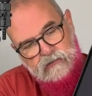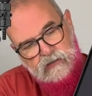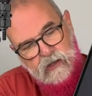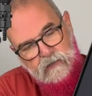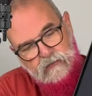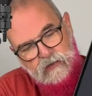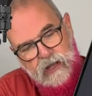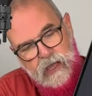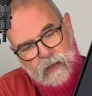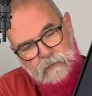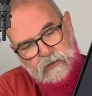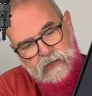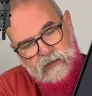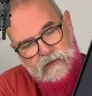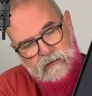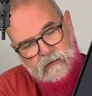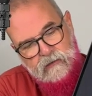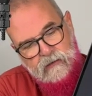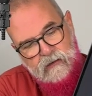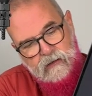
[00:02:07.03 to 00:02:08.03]
You have an app
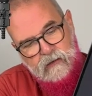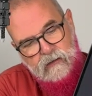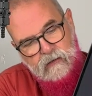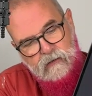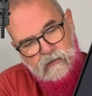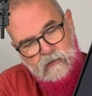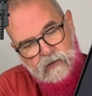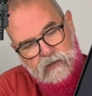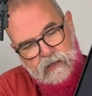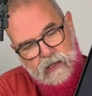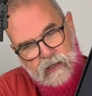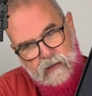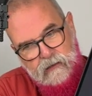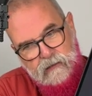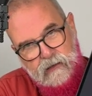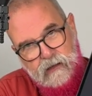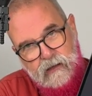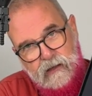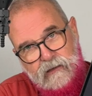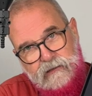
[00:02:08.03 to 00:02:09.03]
here,
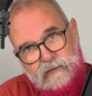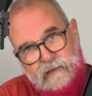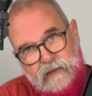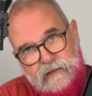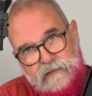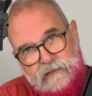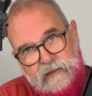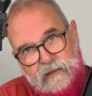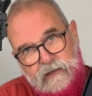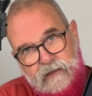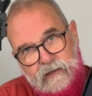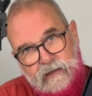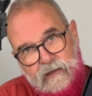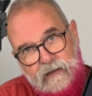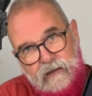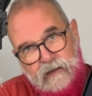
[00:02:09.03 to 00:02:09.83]
okay? As you can see,